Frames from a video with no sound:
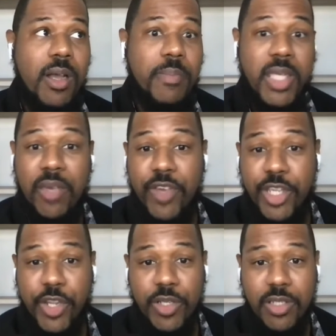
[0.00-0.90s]
giving
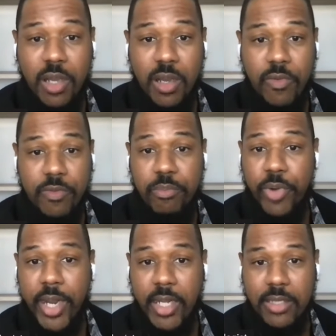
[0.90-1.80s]
yourself
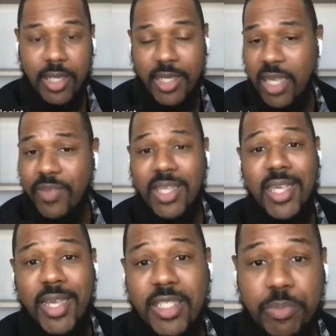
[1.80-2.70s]
breaks and giving
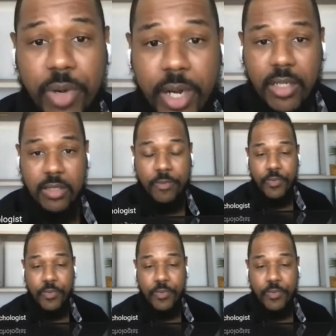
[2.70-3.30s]
kids breaks.